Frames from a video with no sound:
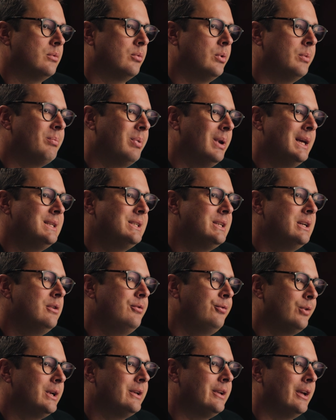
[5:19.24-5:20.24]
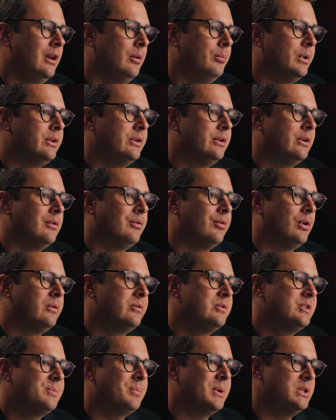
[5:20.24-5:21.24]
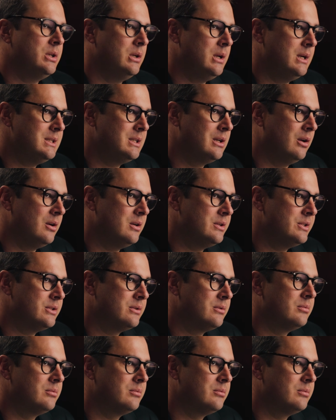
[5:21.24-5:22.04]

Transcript: replacing a front element involves specialized glass,